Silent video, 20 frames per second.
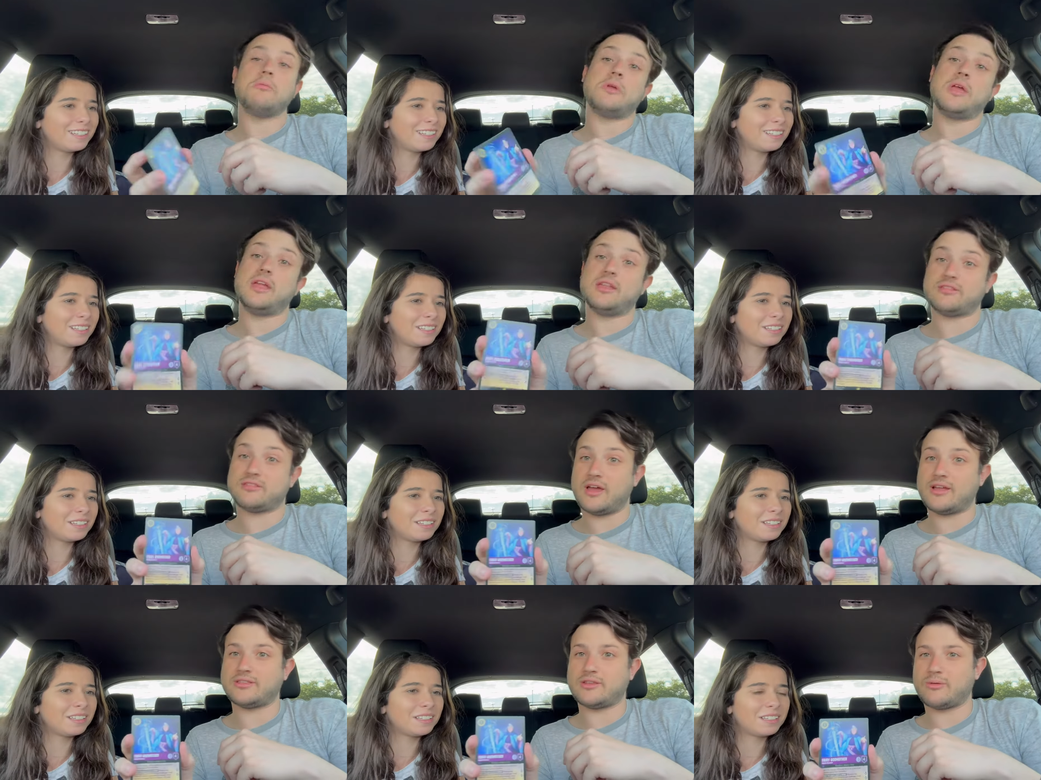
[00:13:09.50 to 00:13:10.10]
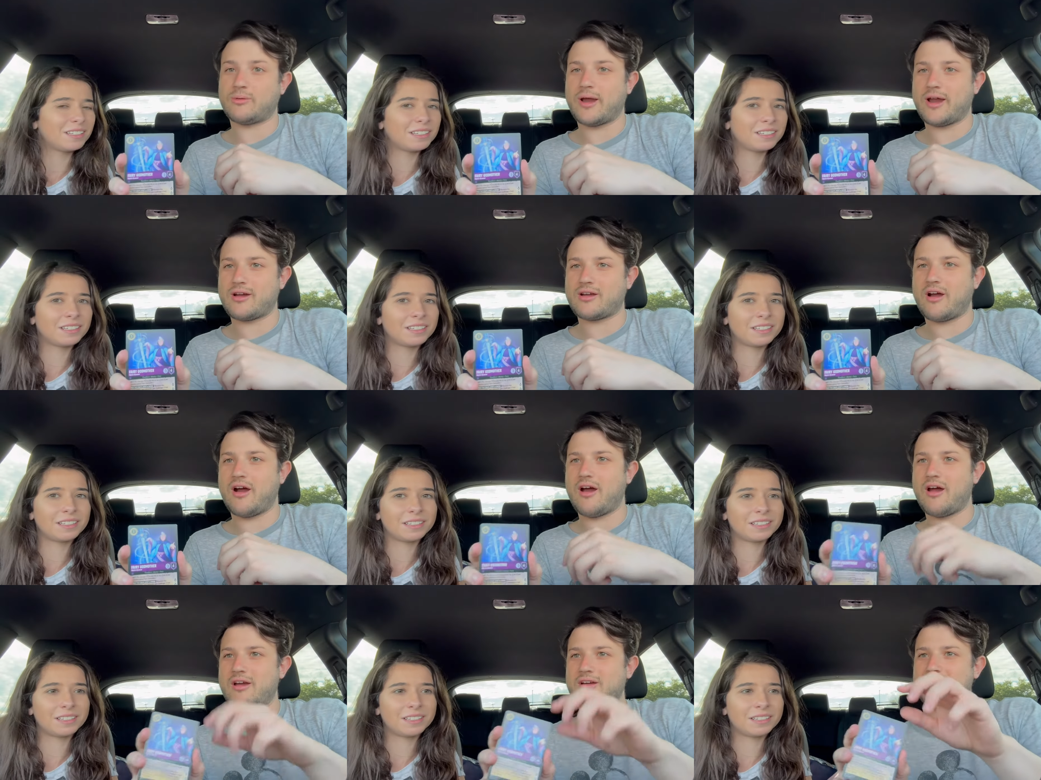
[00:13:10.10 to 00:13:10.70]
Speaker 1: It's not the rare
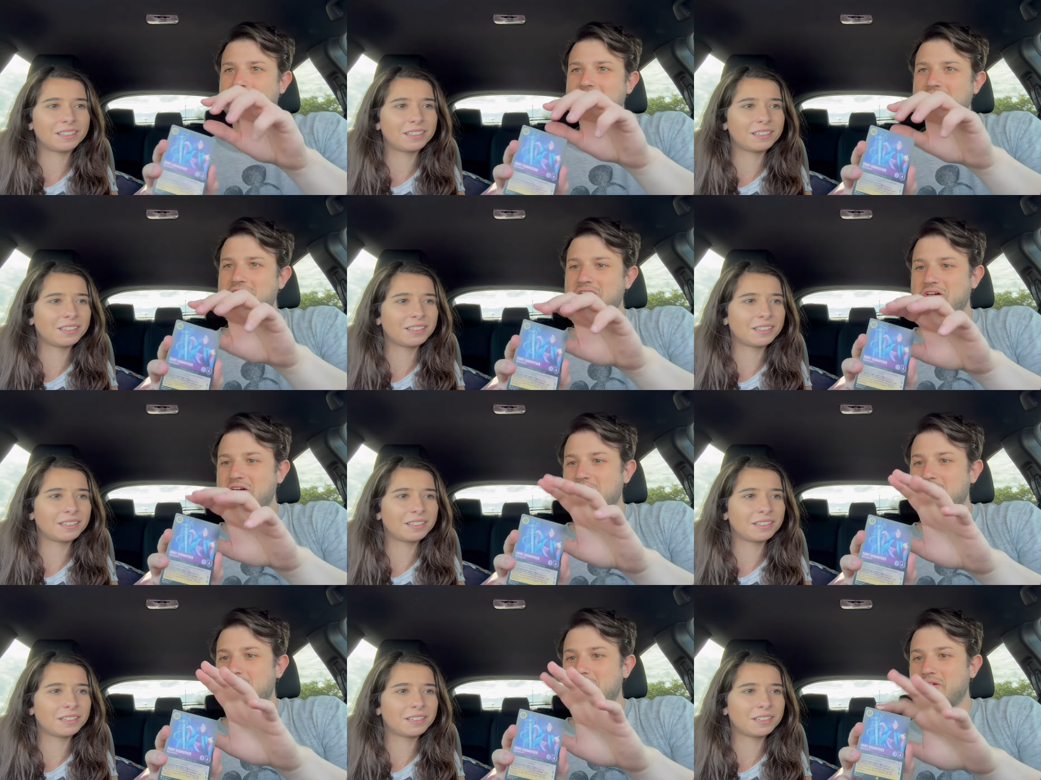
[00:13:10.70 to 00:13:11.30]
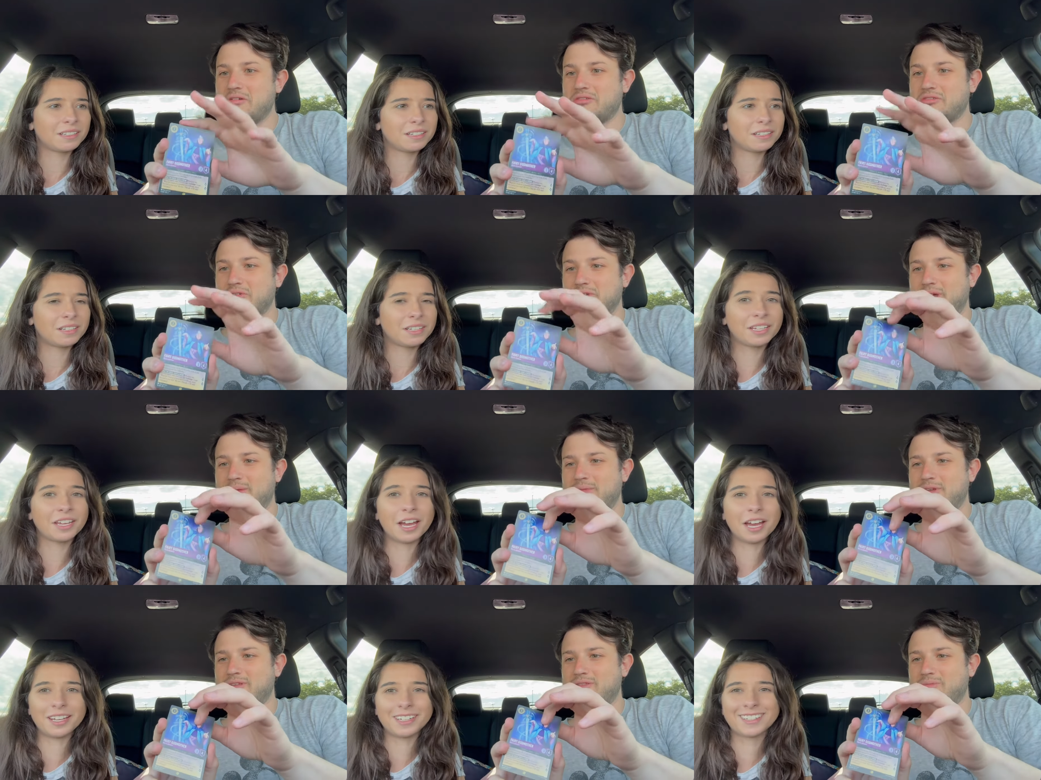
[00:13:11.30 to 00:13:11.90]
card. So
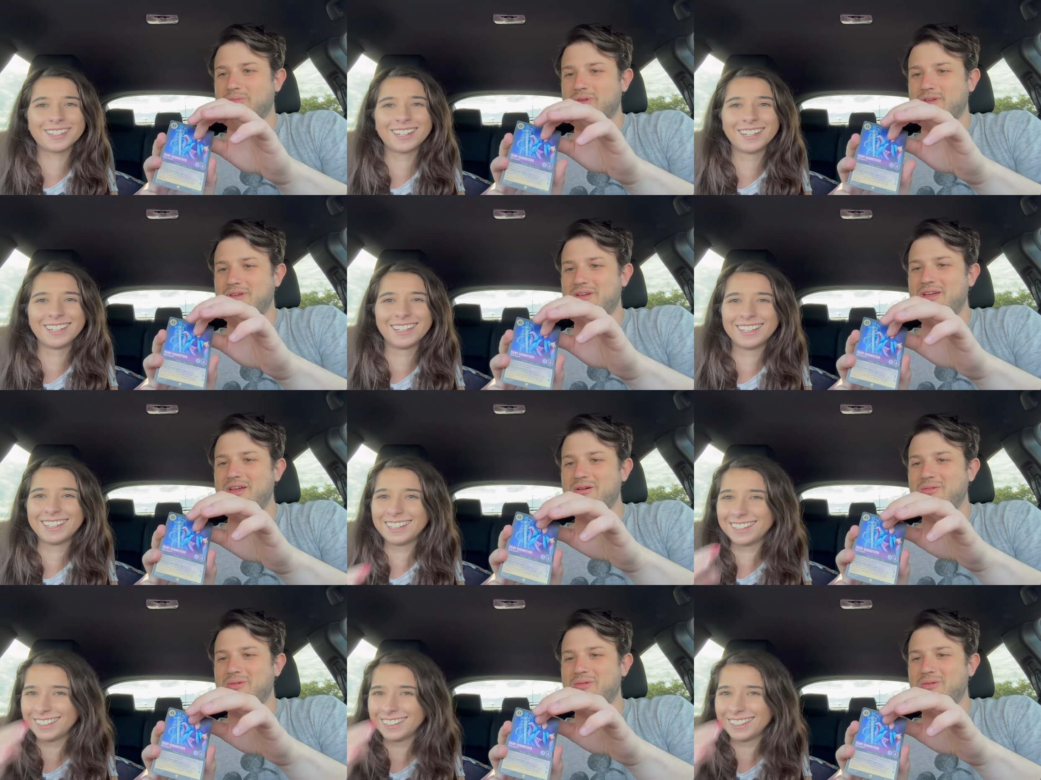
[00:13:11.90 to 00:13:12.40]
that Means,